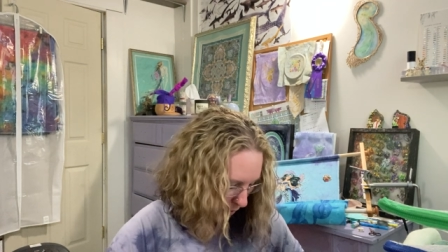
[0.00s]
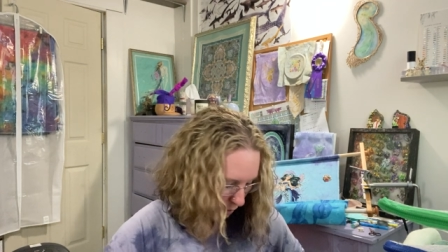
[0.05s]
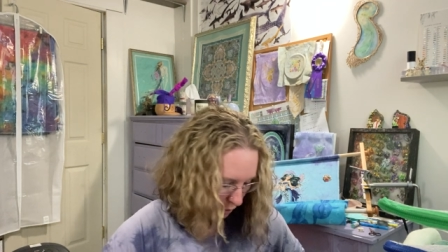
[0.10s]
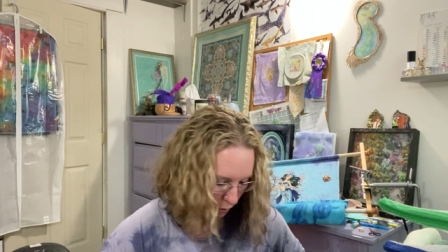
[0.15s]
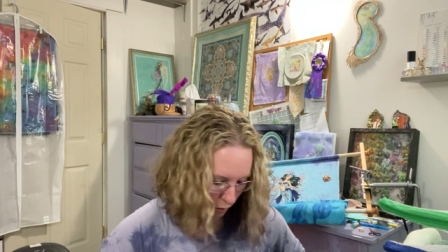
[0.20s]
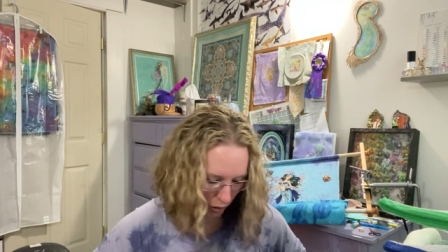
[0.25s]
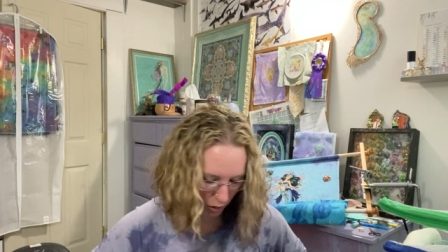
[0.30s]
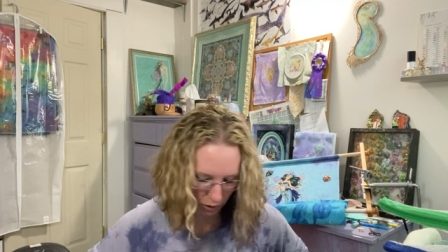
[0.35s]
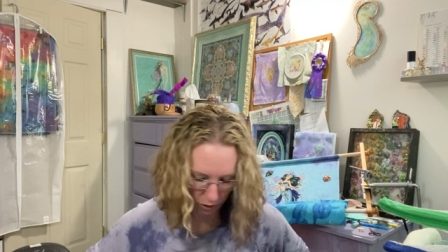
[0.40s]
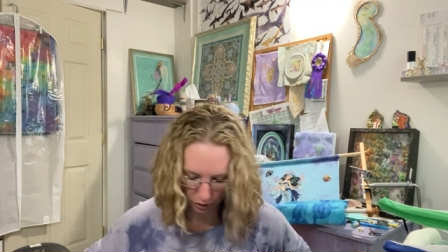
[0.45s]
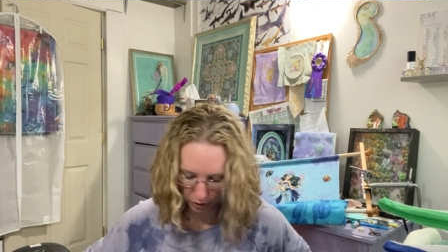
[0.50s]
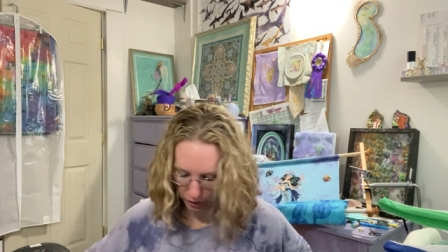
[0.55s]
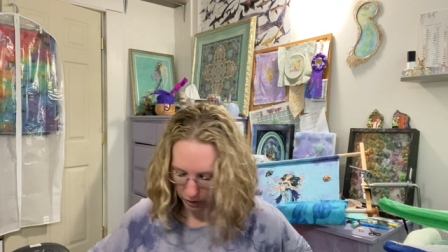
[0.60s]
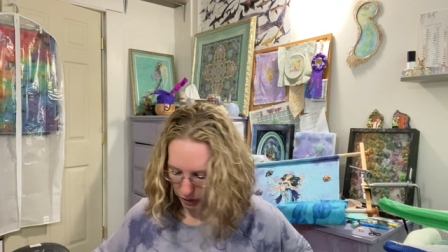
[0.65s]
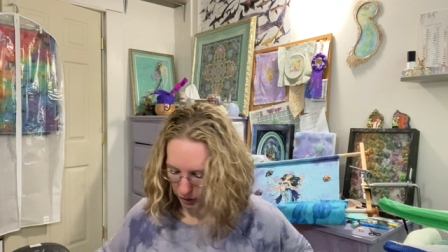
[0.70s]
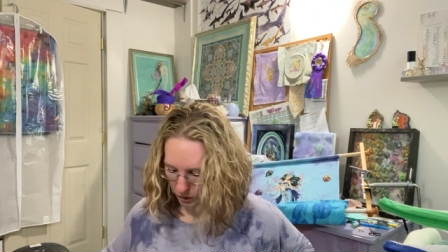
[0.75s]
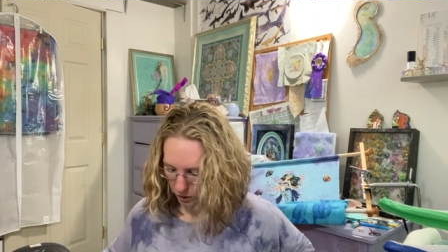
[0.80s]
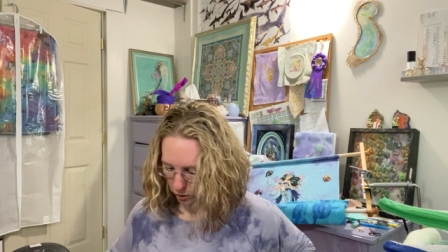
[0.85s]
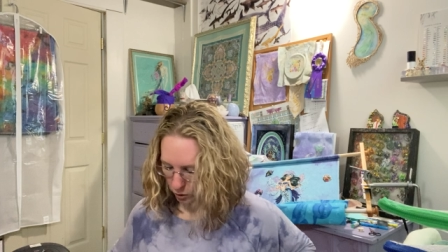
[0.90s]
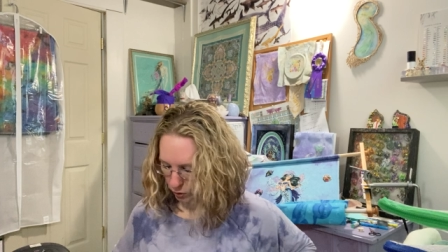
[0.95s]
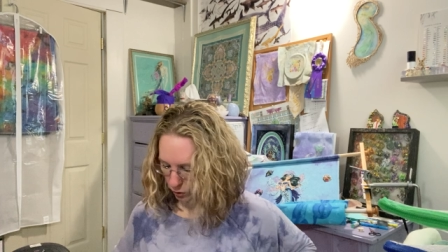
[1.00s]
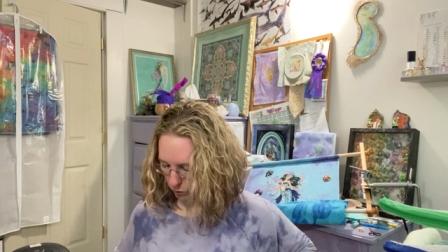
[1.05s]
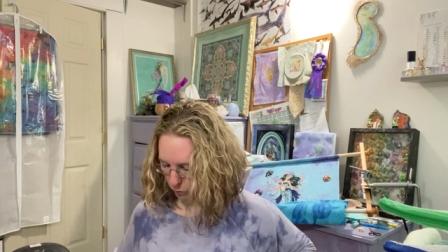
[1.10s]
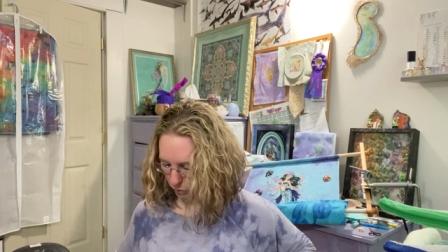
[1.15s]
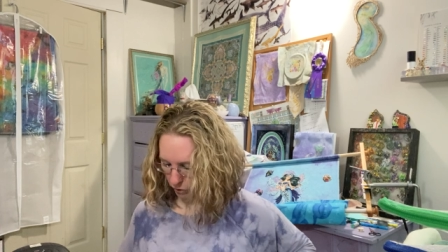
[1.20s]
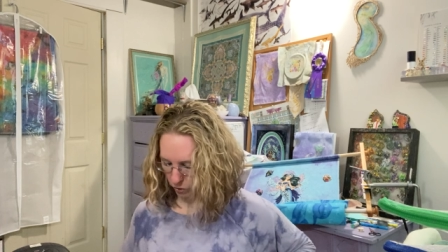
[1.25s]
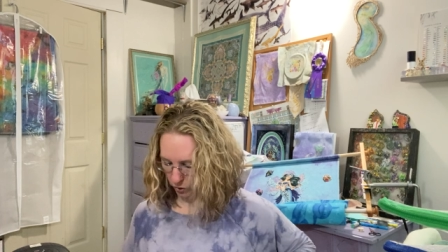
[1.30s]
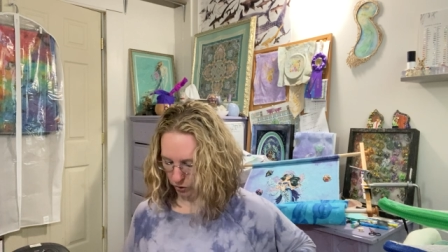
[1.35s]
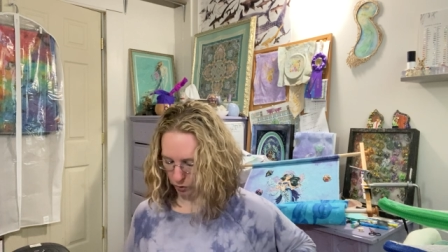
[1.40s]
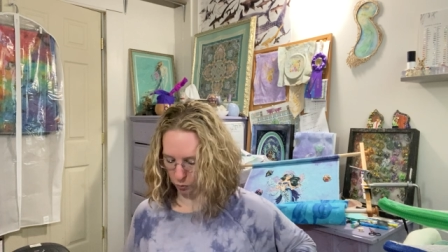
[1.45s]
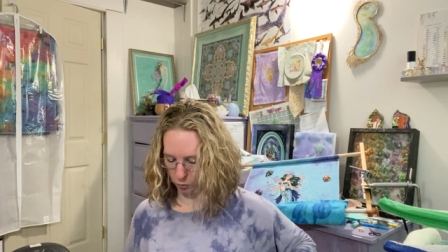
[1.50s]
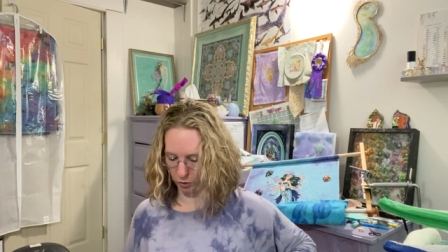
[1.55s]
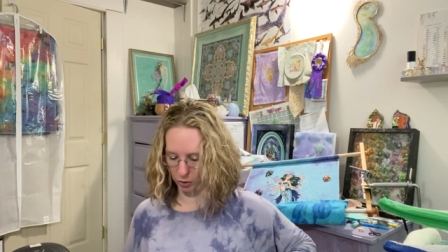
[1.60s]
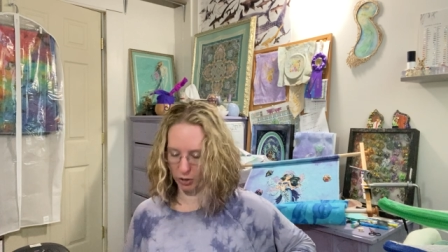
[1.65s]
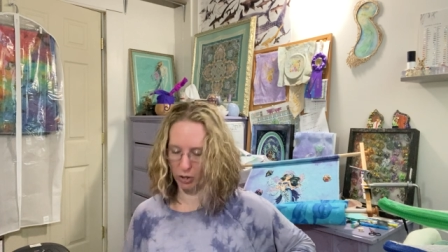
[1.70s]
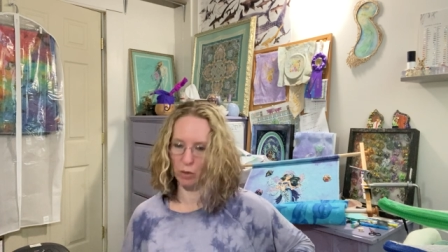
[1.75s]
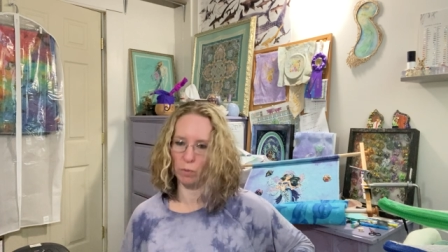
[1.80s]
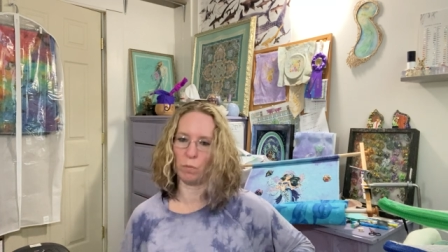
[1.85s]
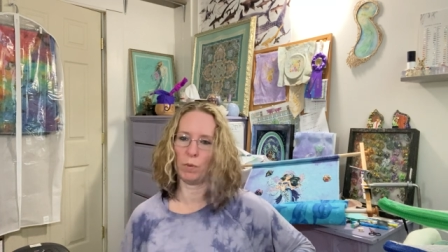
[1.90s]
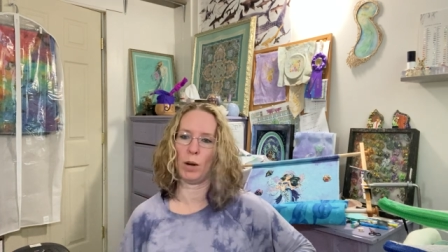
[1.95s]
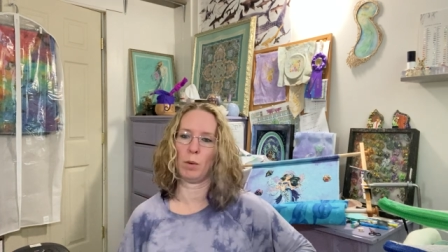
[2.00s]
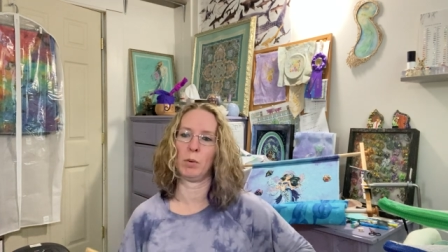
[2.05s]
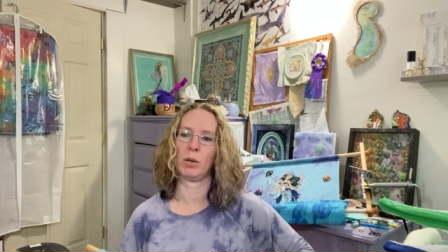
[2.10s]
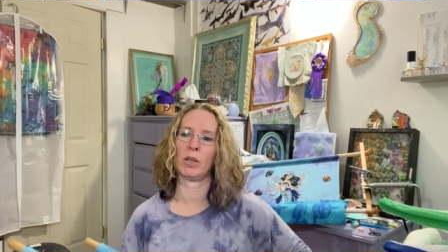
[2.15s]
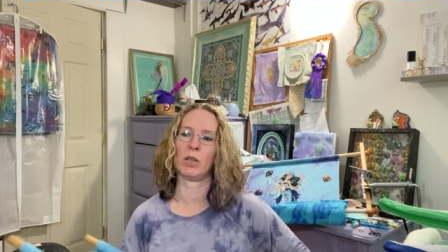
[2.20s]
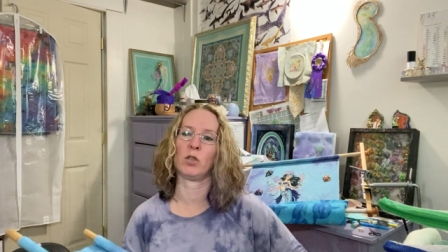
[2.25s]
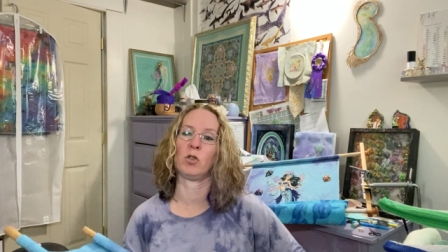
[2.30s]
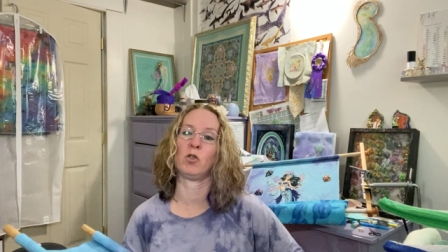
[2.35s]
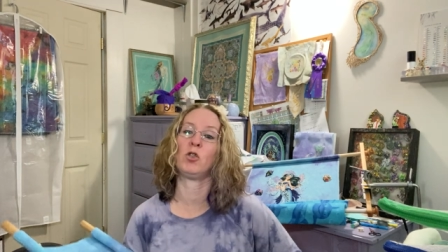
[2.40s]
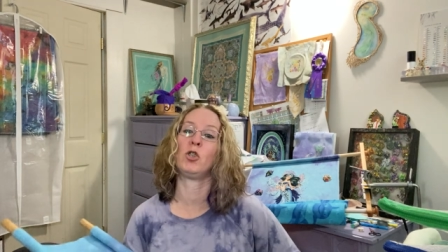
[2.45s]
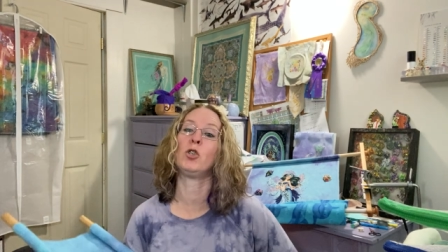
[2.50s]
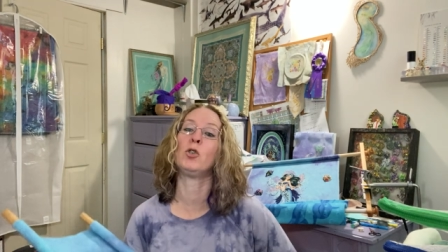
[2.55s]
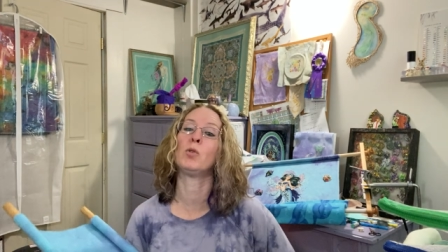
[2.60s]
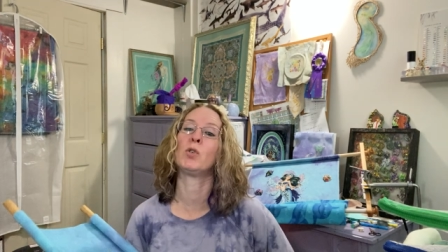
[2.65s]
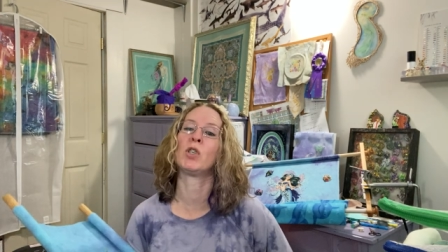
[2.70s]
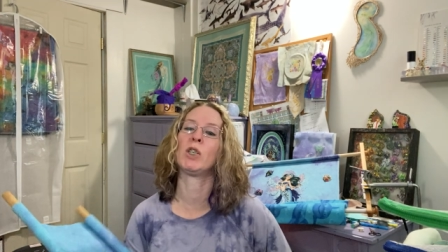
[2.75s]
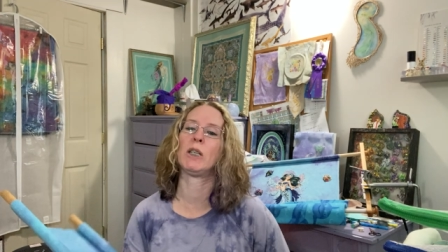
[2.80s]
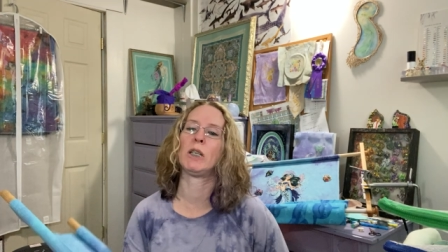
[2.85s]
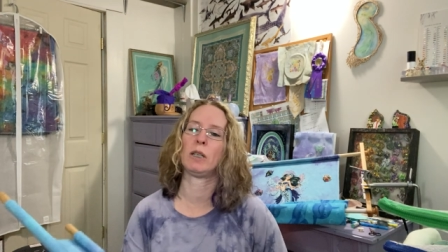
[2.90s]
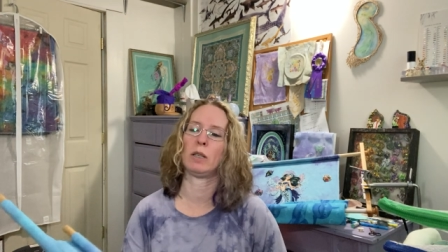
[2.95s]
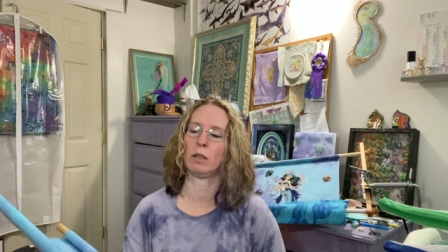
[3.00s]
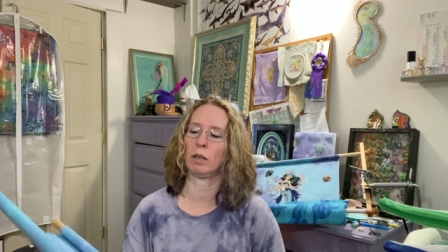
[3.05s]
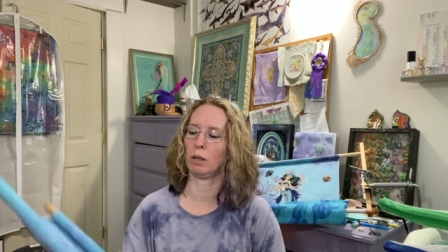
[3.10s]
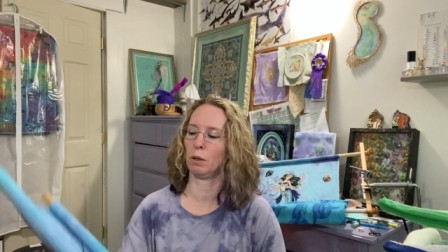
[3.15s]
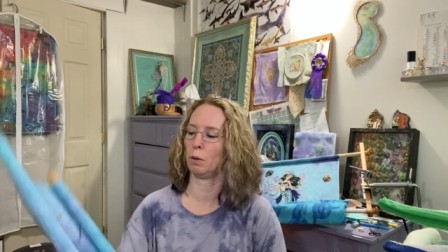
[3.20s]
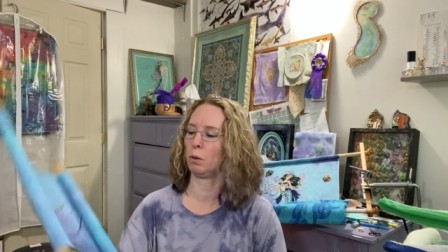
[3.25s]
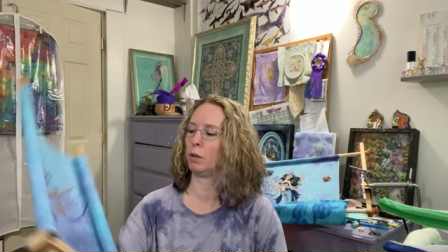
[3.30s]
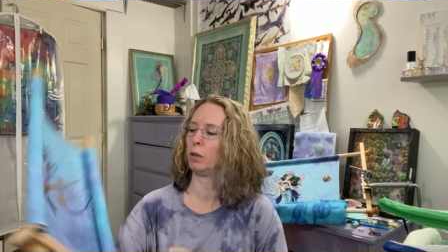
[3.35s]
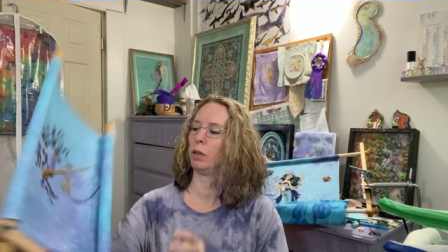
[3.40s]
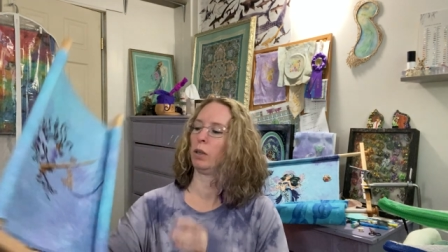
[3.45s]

So I, I need to just switch this one. This fabric is juicy, though.